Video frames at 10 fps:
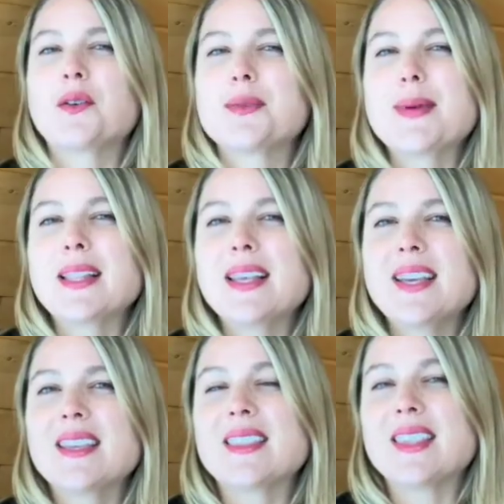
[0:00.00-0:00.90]

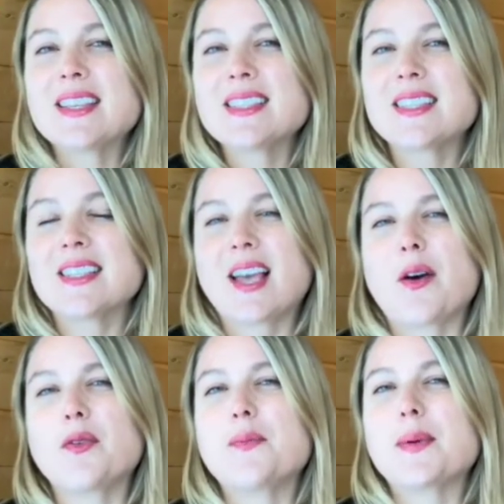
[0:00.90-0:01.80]
Ultimately, this is
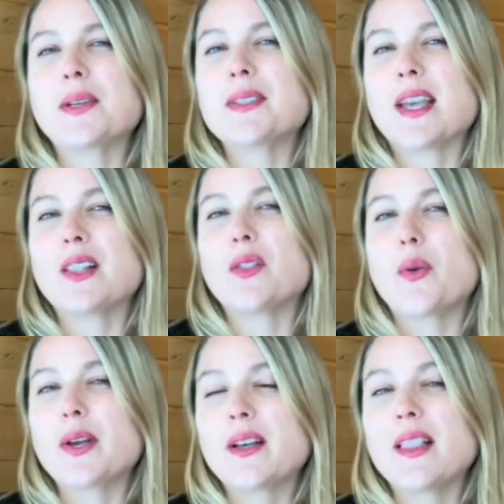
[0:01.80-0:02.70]
how you build a
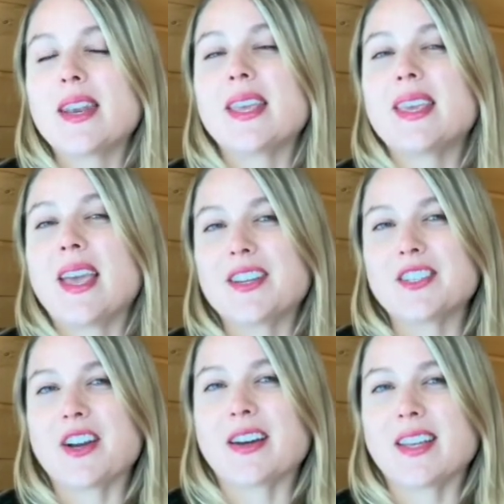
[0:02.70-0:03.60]
loyal and
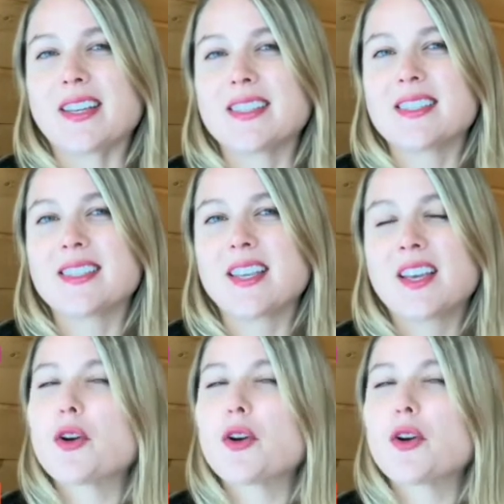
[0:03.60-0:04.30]
engaged audience,